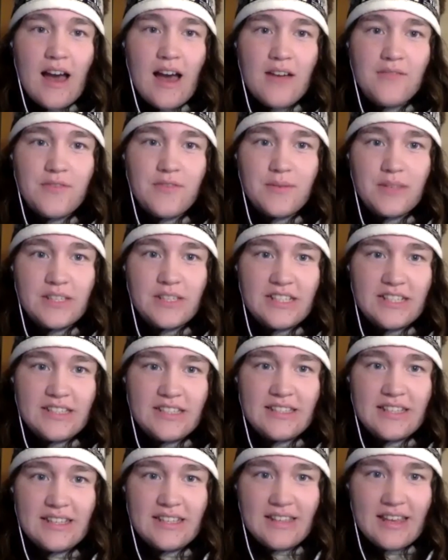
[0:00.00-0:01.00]
I'm from the
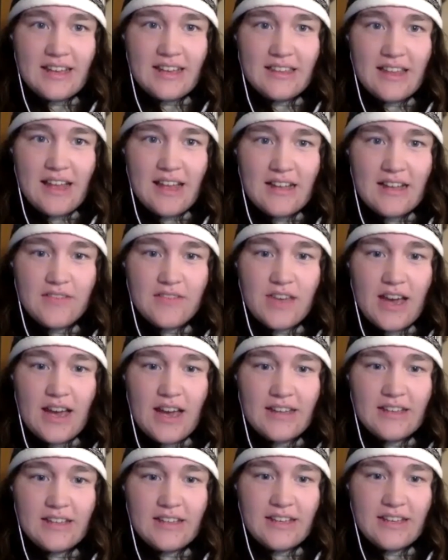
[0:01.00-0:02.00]
Cheatskitne clan of the
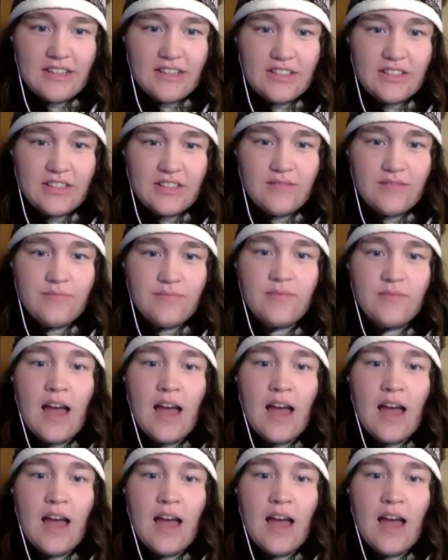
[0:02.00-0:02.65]
Haida Nation.